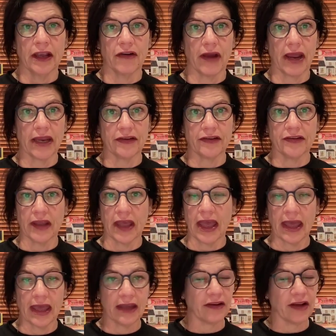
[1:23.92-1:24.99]
great
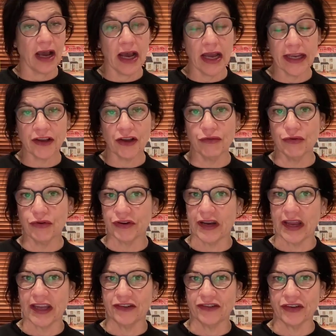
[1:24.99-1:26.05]
hand-eye
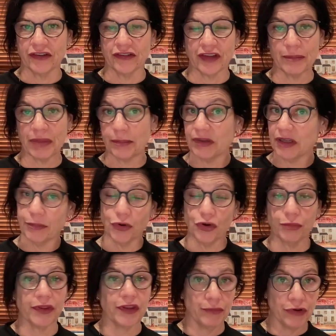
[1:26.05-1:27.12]
coordination. Some people are
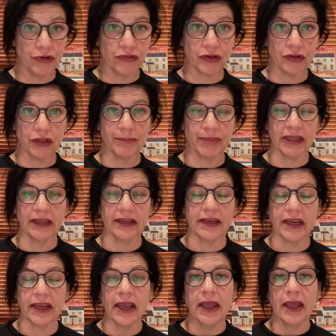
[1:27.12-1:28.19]
born with a musical
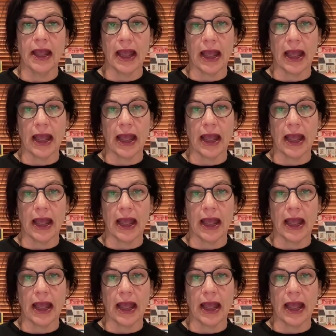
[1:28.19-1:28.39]
ability.